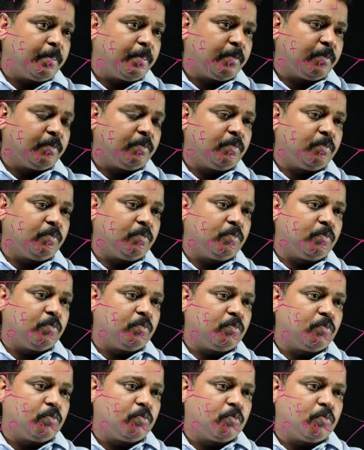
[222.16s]

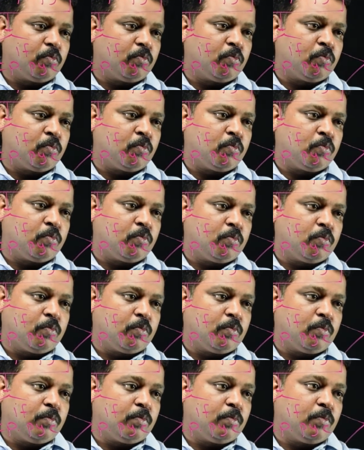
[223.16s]

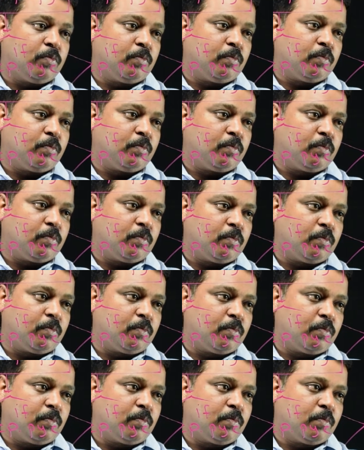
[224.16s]

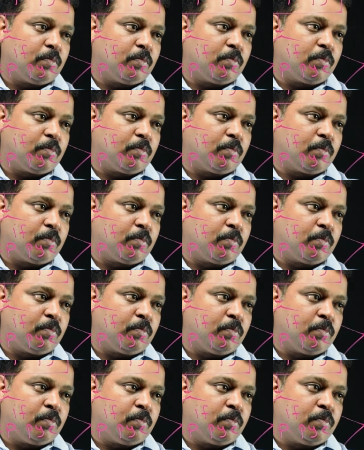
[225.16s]

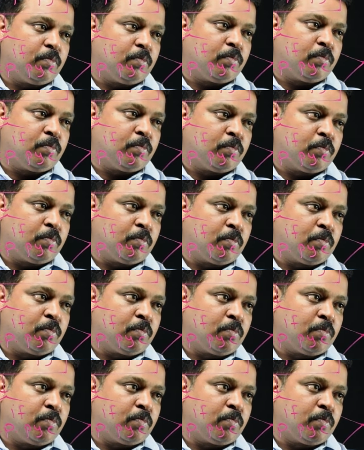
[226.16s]

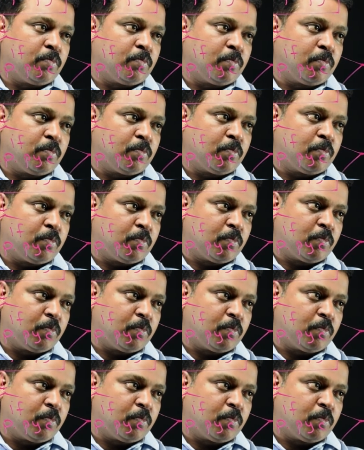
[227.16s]
Nothing is said.